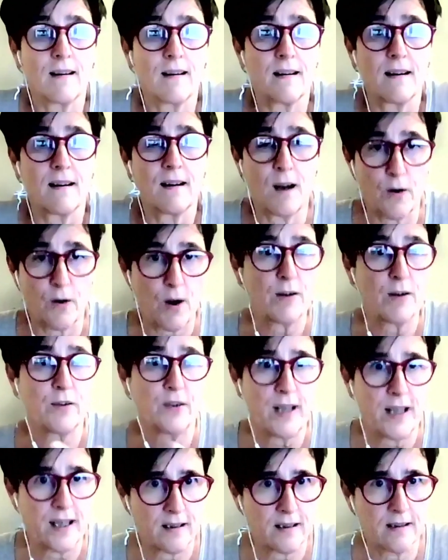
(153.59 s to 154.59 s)
around
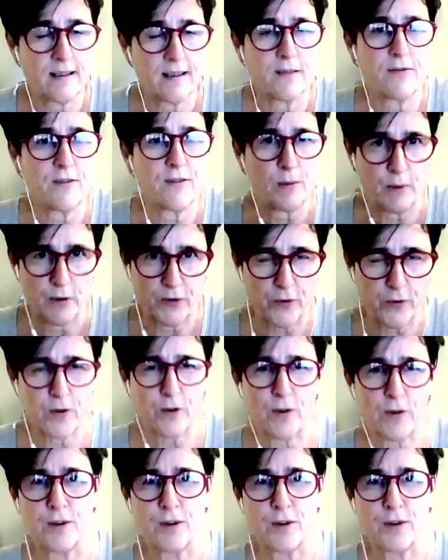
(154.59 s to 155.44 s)
health and pharmaceuticals.